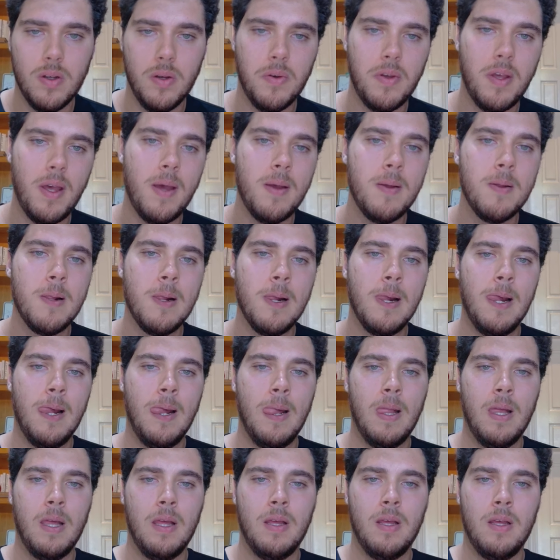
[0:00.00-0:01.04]
Okay.
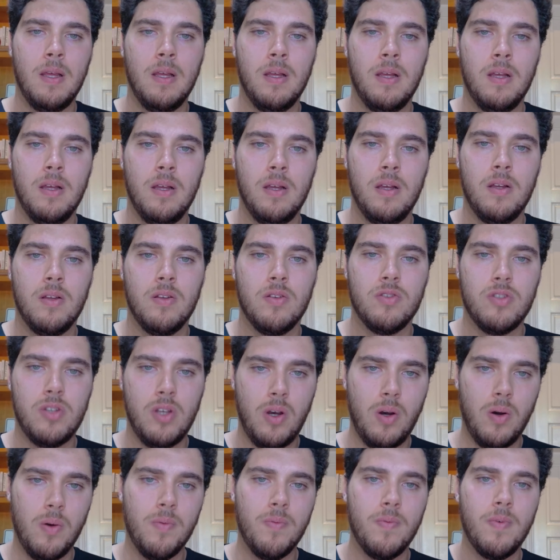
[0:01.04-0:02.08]

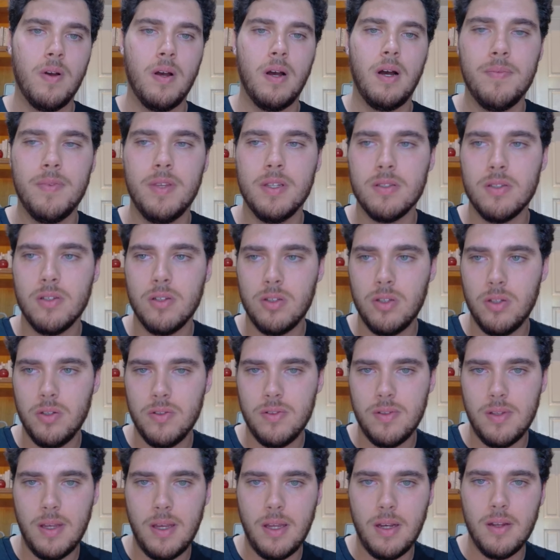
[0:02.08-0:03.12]
So this
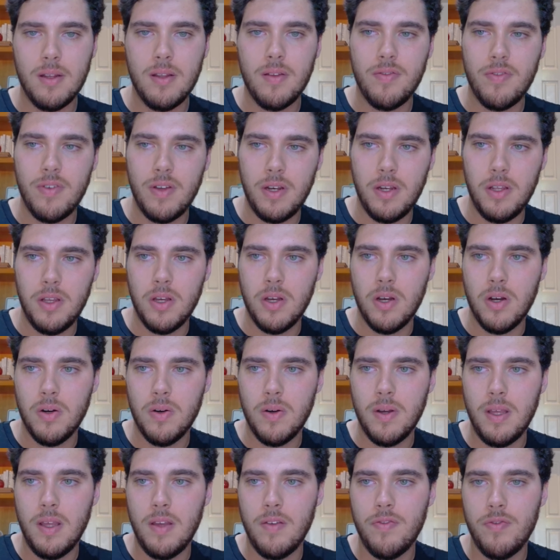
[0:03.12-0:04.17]
concludes the end of the
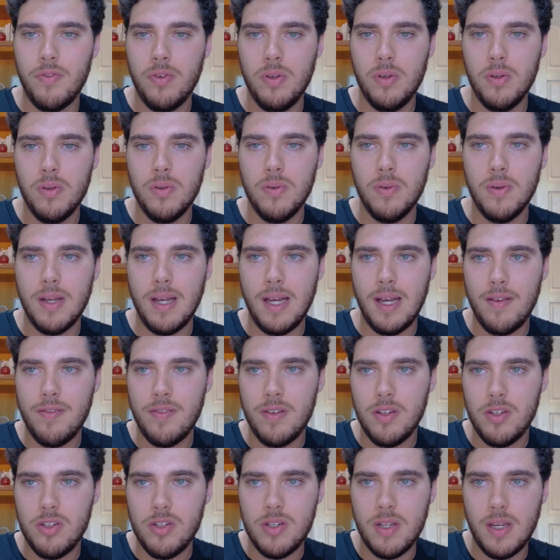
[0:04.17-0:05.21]
video. If you
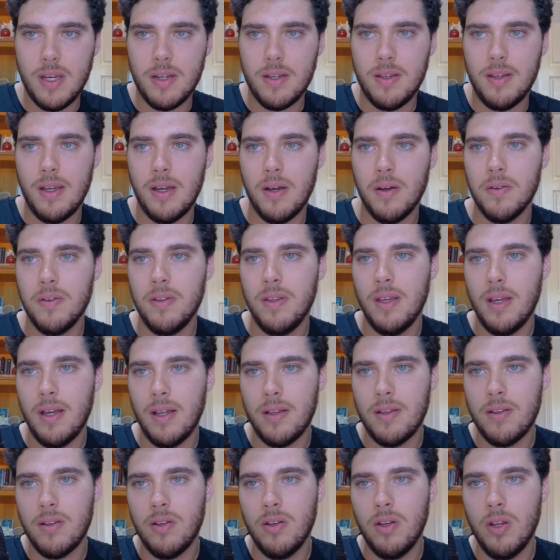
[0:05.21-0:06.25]
haven't checked out
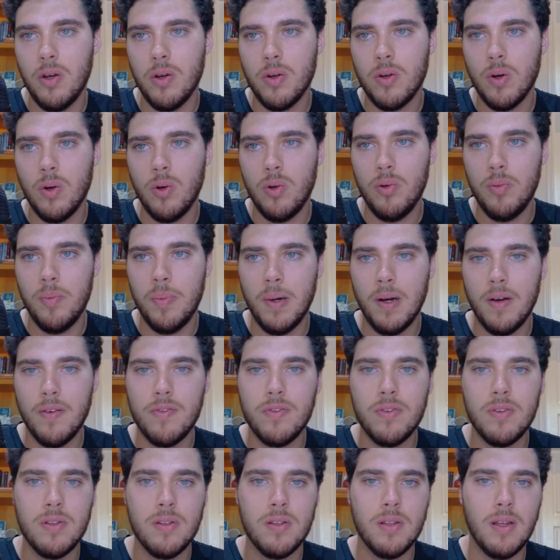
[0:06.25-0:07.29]
yet No Code
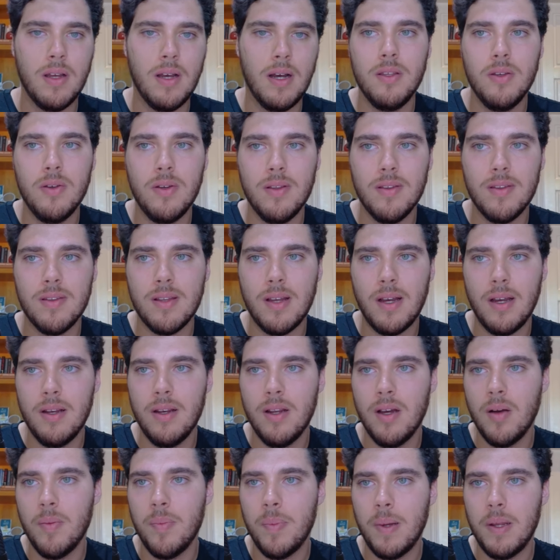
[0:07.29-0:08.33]
Buffs, you can sign
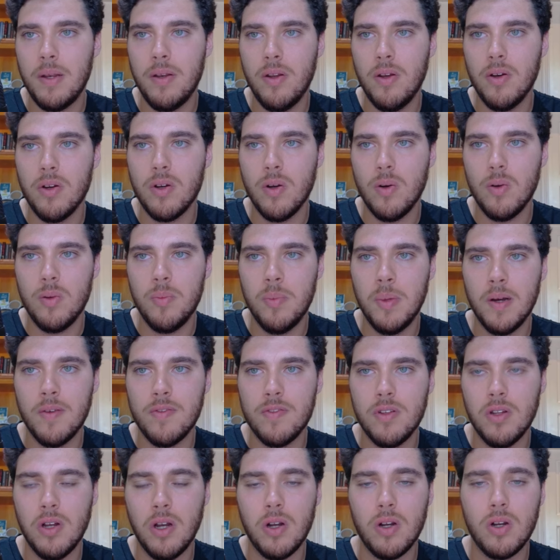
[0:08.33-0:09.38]
up at
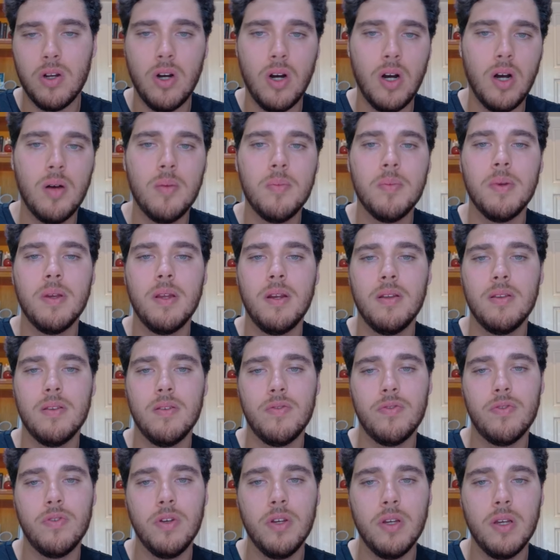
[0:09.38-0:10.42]
nocodebuffs.com. It is a
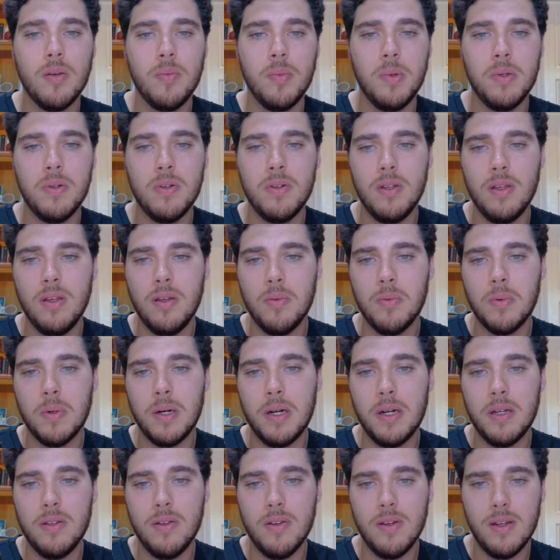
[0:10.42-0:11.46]
free community
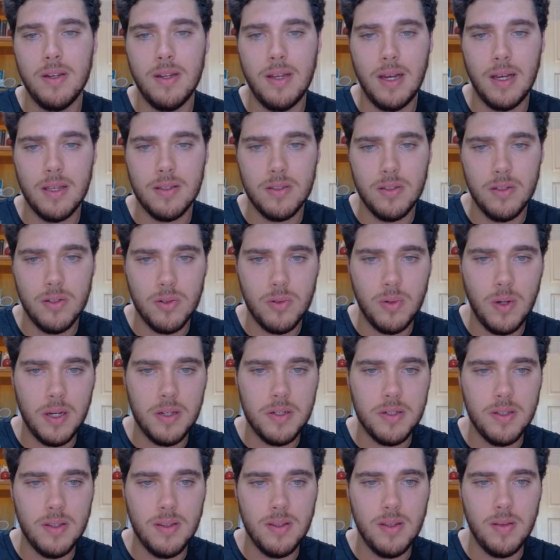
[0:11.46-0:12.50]
where you can ask your
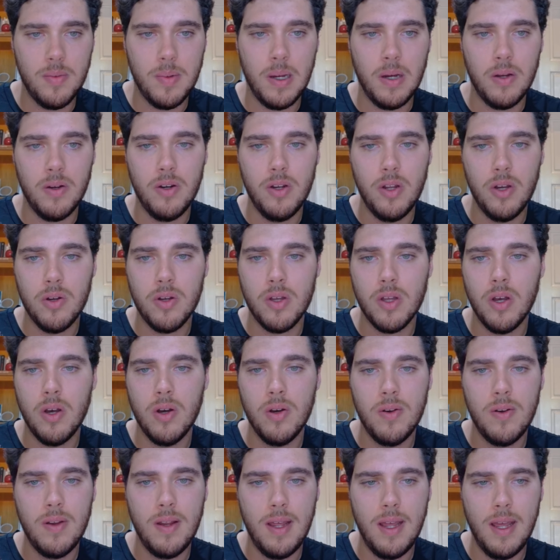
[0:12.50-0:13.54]
questions about no
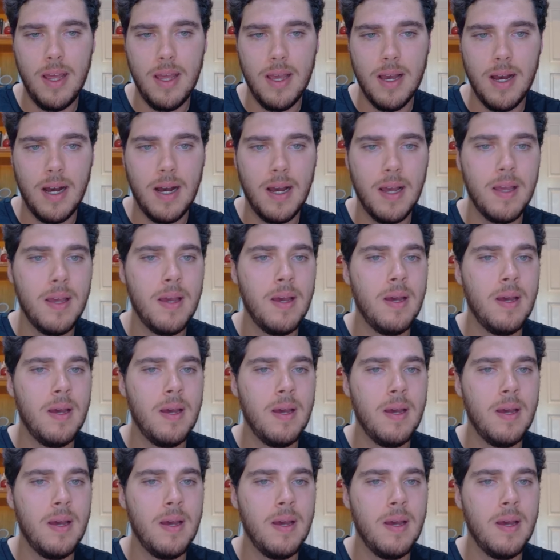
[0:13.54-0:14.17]
code, AI,